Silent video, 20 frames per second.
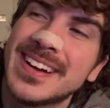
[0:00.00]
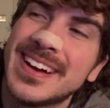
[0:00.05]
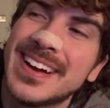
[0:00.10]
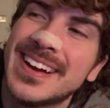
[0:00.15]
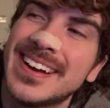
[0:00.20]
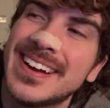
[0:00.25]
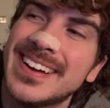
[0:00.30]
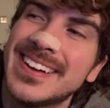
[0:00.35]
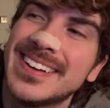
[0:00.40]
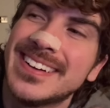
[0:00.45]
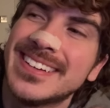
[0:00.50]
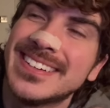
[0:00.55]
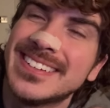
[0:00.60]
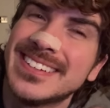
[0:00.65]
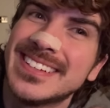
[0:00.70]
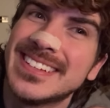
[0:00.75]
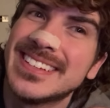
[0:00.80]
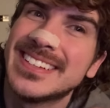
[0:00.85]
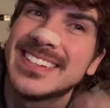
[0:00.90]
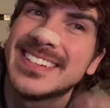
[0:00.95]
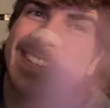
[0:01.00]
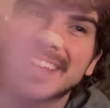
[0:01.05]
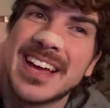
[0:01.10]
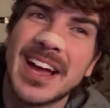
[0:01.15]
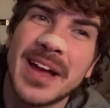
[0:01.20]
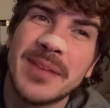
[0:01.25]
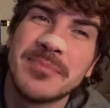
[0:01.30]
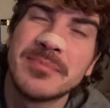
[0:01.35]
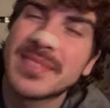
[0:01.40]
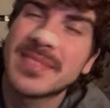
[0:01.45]
uh, and
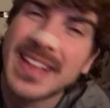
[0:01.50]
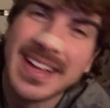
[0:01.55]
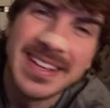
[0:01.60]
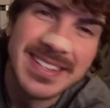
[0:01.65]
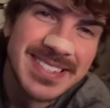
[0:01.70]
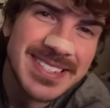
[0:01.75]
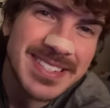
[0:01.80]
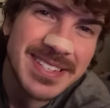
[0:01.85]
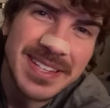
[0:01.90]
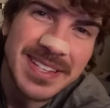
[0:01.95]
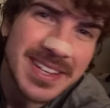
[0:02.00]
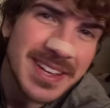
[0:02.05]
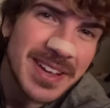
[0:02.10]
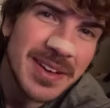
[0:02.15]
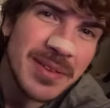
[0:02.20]
I'm glad to